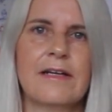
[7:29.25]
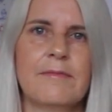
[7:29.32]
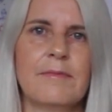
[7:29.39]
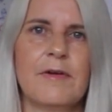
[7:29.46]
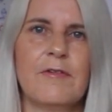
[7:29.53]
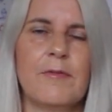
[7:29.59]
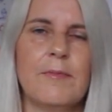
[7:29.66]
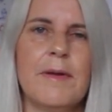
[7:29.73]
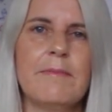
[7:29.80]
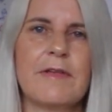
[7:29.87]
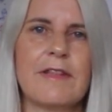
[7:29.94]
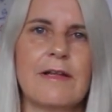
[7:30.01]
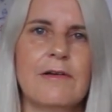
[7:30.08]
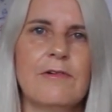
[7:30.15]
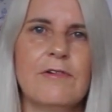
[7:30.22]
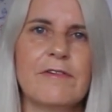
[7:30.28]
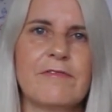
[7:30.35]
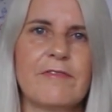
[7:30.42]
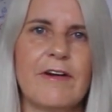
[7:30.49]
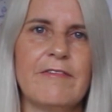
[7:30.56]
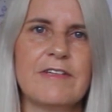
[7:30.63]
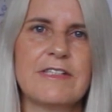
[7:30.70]
But remember, the law of
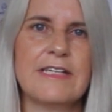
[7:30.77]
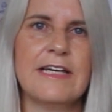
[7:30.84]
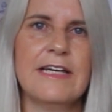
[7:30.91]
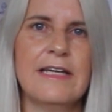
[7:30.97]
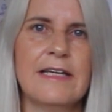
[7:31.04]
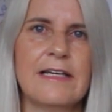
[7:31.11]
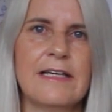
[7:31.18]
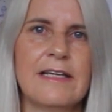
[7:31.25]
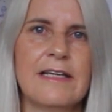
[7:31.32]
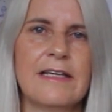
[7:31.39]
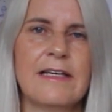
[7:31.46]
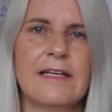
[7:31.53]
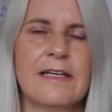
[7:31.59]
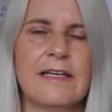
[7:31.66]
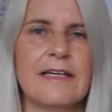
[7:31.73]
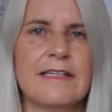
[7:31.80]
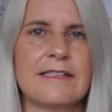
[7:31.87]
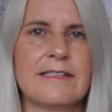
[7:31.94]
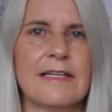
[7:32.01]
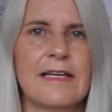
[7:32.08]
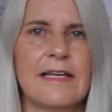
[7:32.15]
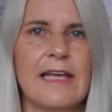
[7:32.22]
gravity
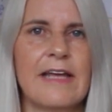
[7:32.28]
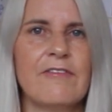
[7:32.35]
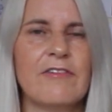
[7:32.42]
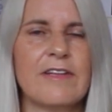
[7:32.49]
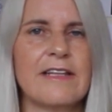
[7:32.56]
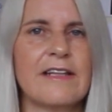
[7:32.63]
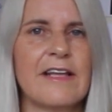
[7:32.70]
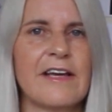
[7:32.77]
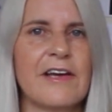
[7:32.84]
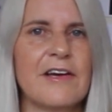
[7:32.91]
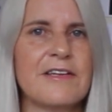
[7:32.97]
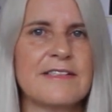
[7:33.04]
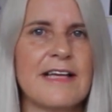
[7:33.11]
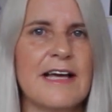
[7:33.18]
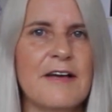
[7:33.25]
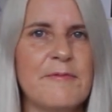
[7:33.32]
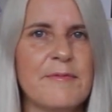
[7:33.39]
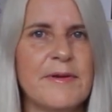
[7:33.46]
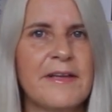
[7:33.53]
is everything that goes up